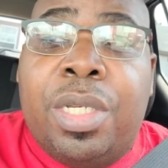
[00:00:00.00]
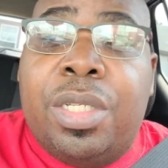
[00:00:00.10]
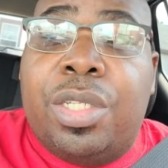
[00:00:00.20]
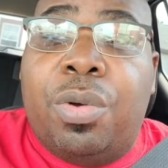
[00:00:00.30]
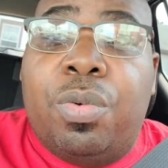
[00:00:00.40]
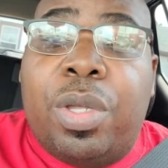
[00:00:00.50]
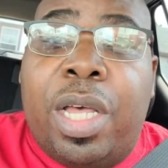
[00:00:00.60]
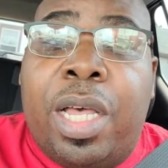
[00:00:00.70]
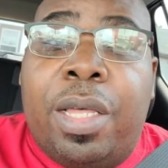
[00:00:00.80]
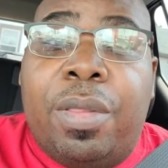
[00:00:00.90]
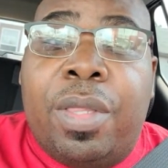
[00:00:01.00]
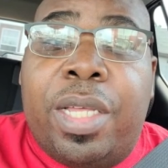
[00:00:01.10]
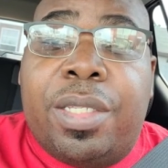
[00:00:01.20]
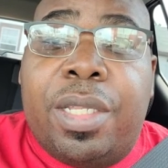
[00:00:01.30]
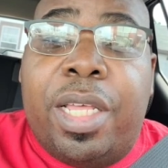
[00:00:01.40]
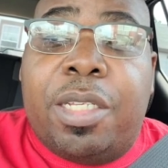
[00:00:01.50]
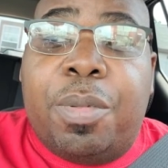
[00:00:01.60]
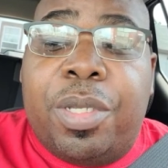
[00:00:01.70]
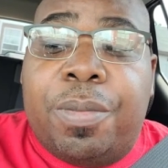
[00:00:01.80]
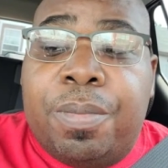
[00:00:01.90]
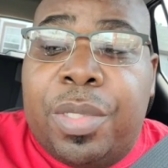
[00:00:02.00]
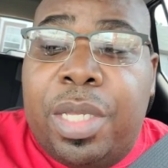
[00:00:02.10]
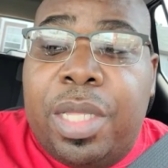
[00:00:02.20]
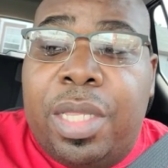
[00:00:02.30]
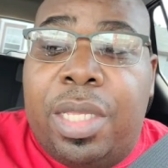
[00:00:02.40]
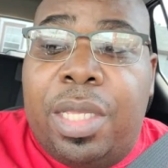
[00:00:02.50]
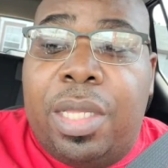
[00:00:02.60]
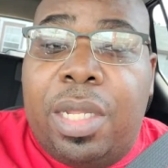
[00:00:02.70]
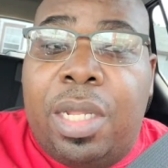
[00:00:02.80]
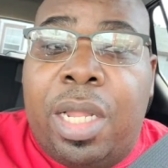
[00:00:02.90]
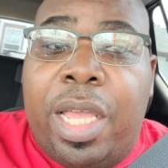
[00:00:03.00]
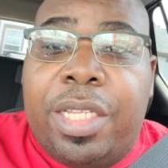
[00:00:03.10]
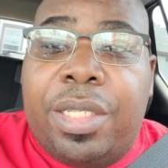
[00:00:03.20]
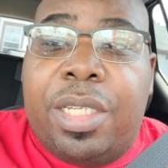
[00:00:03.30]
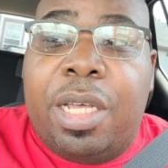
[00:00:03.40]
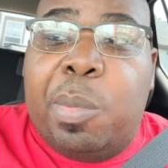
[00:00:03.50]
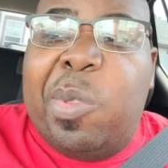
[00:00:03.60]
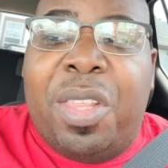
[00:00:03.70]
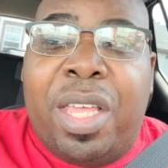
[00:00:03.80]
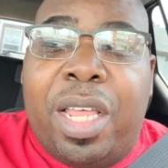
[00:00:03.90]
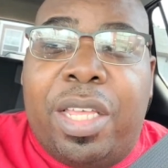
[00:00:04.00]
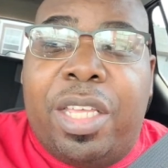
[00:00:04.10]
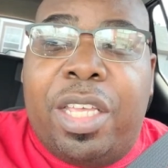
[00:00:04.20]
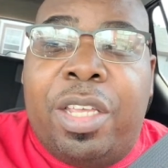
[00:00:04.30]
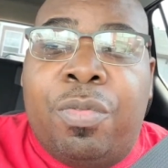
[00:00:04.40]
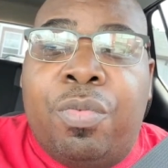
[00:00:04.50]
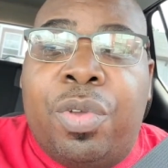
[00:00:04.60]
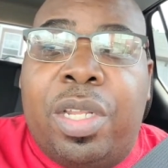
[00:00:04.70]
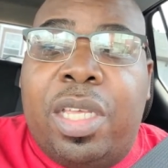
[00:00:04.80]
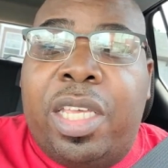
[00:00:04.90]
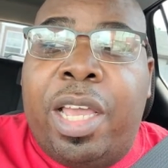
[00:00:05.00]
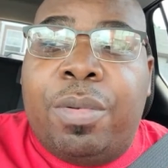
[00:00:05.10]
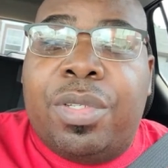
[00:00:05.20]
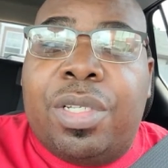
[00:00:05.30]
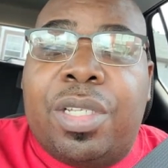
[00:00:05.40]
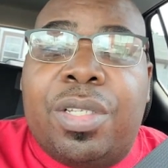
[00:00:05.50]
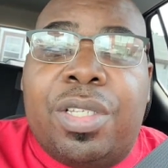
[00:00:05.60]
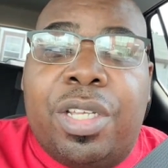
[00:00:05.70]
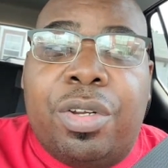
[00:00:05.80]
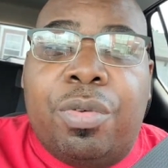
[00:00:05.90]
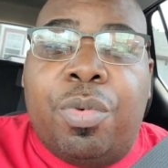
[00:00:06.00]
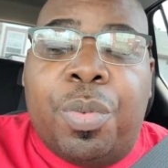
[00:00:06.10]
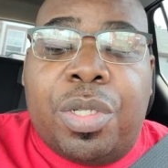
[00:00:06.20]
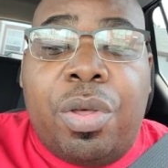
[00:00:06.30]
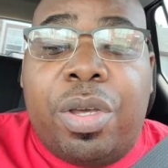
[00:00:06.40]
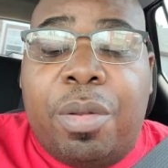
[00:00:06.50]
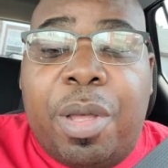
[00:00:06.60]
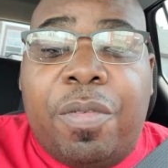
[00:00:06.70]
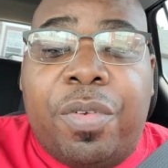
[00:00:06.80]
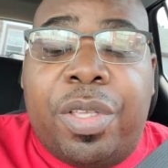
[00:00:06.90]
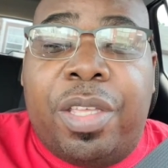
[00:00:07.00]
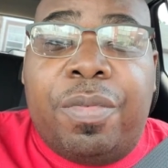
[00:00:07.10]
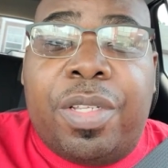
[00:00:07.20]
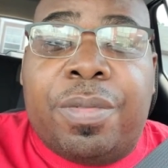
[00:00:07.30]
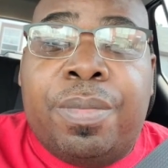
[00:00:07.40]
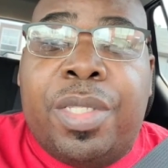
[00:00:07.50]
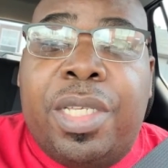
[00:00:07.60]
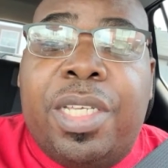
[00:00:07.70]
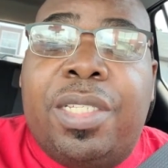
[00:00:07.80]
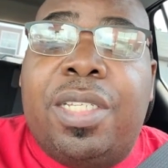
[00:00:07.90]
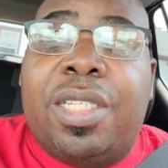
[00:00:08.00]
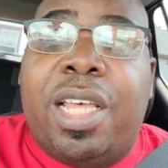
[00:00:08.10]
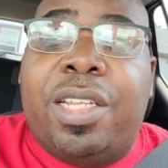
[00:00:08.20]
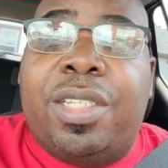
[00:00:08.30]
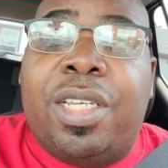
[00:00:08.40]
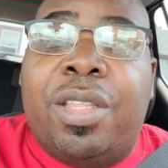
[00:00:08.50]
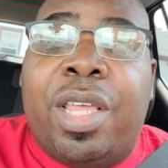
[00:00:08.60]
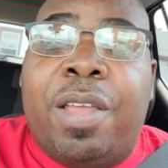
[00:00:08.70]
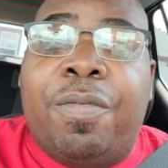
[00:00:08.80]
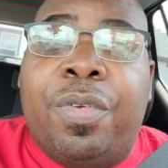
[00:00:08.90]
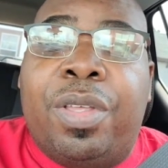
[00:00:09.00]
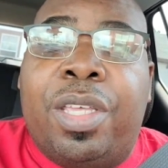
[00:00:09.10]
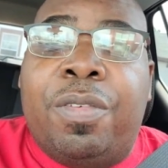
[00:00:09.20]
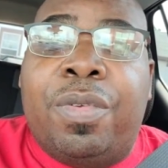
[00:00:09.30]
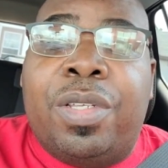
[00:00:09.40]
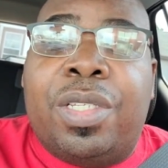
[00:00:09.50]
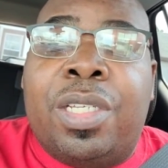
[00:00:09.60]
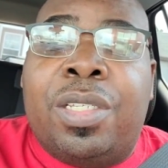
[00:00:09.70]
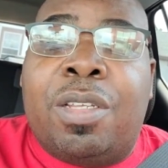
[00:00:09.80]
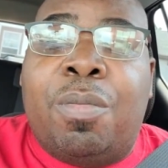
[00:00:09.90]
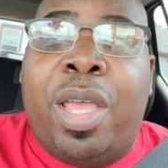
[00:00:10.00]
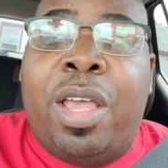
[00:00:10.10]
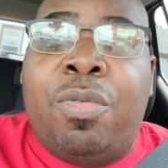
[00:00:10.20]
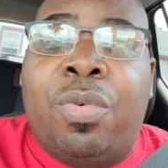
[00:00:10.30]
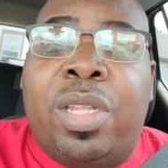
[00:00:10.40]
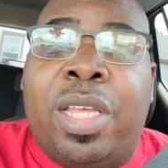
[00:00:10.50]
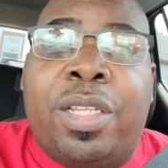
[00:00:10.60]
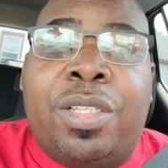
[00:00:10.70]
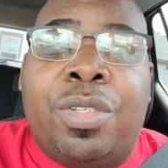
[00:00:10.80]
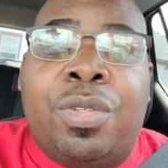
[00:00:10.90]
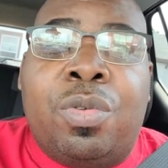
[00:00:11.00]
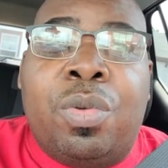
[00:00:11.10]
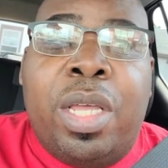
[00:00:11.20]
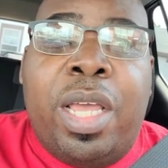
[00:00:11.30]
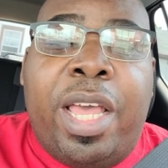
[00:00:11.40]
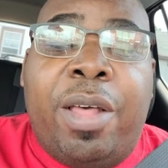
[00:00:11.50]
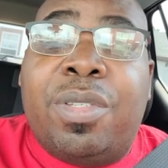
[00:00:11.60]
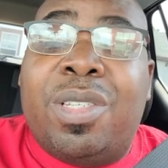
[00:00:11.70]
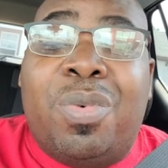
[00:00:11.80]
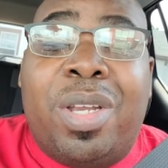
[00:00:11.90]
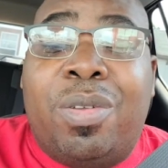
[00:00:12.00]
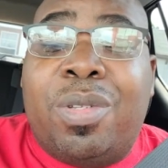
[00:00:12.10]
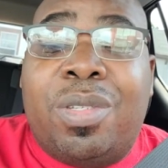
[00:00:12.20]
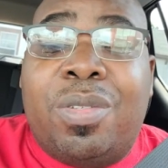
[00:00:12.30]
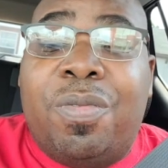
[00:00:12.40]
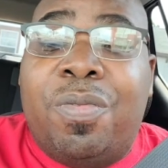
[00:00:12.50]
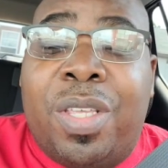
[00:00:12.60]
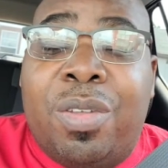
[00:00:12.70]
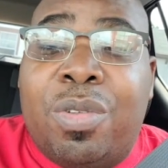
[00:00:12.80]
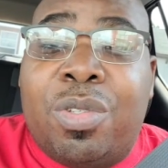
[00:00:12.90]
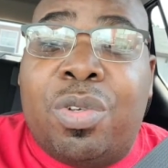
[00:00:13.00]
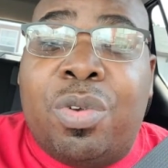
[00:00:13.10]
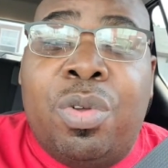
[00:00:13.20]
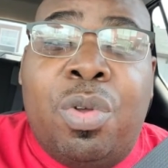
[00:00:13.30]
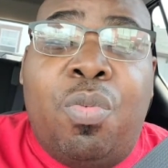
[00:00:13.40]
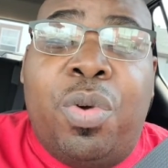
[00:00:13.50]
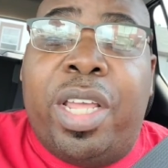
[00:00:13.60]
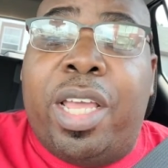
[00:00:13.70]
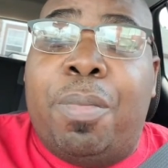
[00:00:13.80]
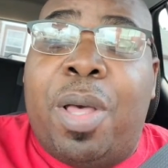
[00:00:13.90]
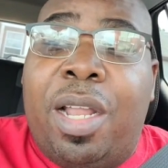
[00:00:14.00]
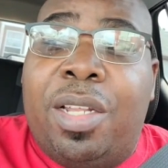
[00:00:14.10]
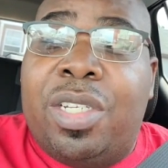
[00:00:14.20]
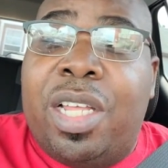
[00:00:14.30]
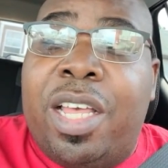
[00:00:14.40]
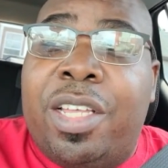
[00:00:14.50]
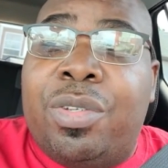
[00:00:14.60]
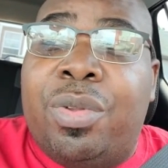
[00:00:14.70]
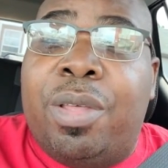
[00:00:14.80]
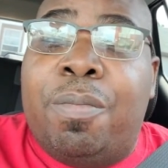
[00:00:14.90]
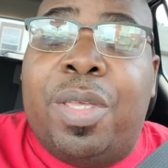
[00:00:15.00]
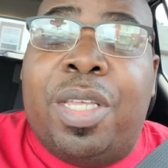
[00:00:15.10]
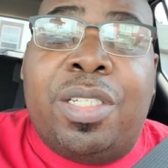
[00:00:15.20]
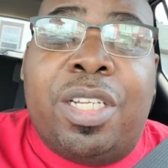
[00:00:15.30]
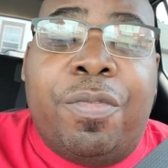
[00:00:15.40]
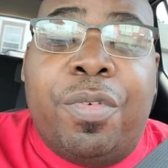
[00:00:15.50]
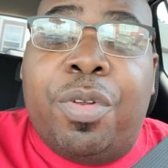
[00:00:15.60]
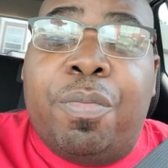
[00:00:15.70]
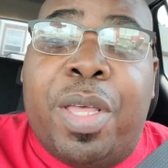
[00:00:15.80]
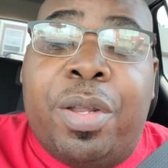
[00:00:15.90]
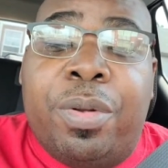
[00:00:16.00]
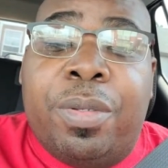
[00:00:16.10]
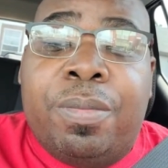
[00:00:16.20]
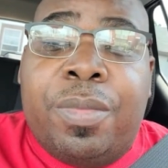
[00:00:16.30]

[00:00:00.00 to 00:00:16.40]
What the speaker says: So that's the next piece. The last step that it really counts to consider when we're talking about forgiveness is this idea that forgiveness is somehow related to how someone else feels, or when they apologize, or them being different or better.